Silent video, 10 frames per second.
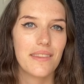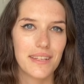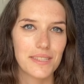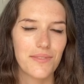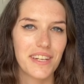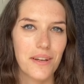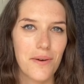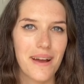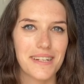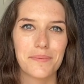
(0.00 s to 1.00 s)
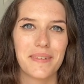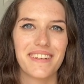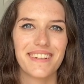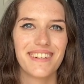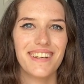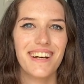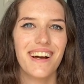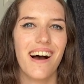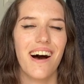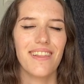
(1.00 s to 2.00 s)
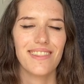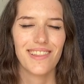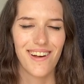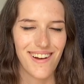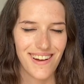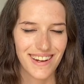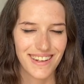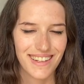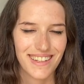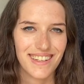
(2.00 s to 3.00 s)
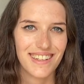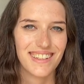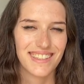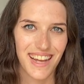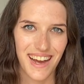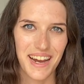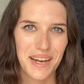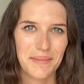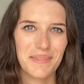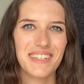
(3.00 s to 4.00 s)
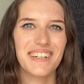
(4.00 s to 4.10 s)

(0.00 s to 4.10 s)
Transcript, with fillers: This video has been a long time